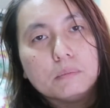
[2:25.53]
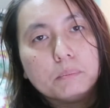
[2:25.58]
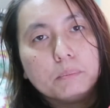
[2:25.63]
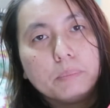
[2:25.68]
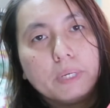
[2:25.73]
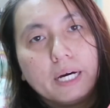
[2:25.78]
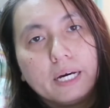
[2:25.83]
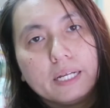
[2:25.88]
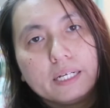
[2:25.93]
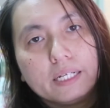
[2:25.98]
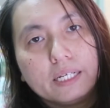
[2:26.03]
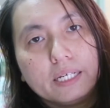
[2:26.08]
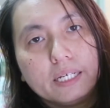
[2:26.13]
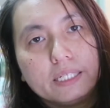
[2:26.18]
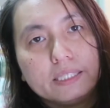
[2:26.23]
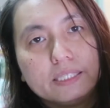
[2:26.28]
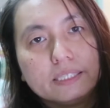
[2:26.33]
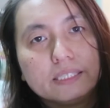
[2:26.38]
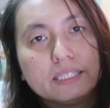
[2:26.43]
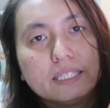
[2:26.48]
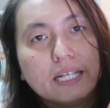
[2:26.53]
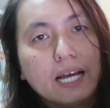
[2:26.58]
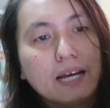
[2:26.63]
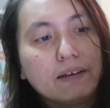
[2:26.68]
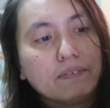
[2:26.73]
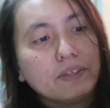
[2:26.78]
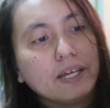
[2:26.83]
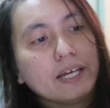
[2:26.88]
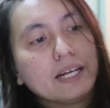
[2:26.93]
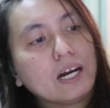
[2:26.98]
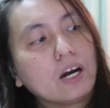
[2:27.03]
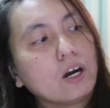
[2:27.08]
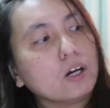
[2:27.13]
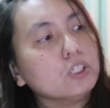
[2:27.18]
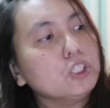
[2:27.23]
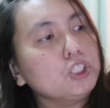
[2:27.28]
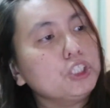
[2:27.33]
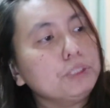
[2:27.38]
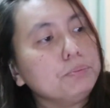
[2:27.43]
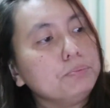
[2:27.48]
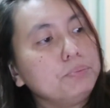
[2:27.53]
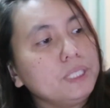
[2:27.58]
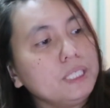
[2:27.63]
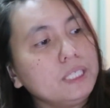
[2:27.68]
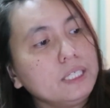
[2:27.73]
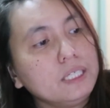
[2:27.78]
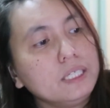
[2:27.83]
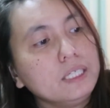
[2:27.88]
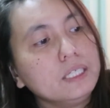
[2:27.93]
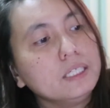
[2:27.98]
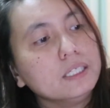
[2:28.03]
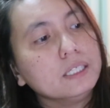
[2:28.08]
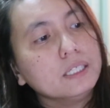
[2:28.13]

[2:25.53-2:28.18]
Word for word: but it doesn't have that RGB